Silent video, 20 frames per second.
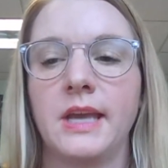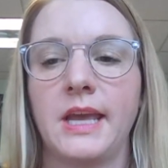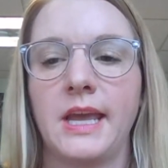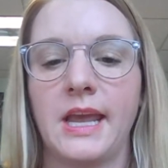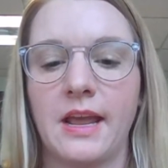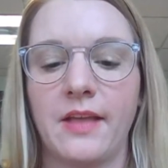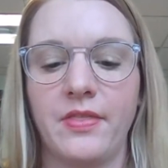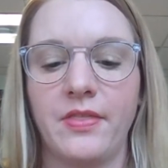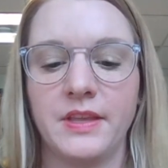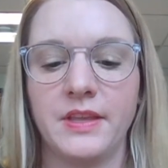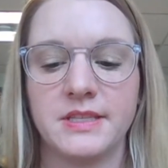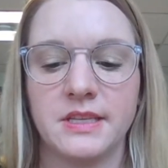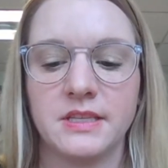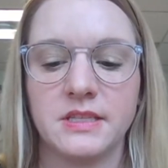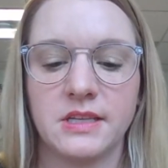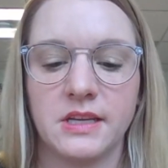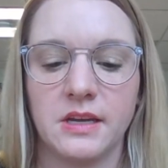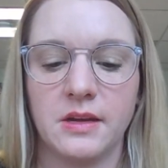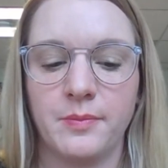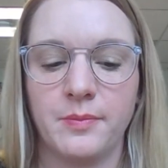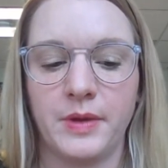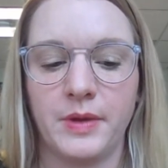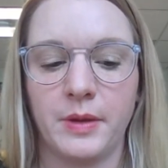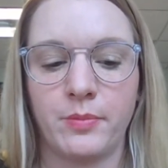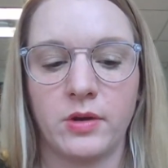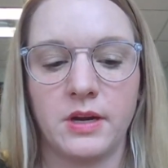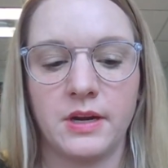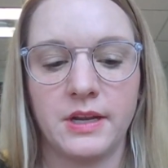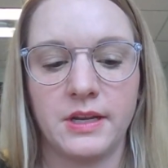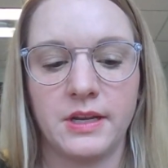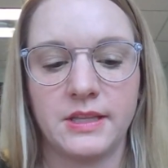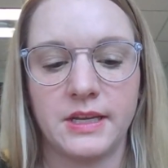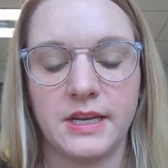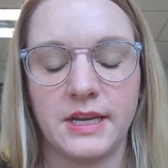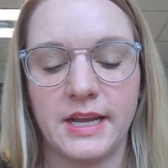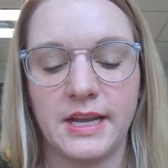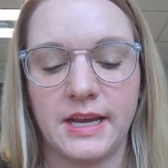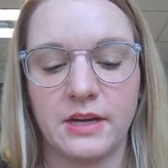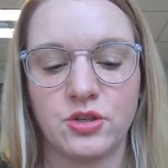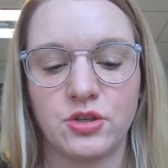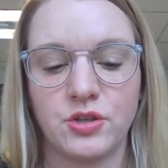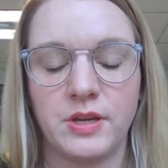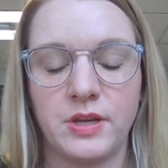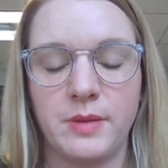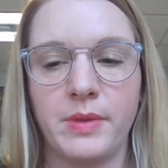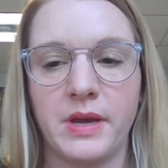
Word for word: and this is um, a product that had actually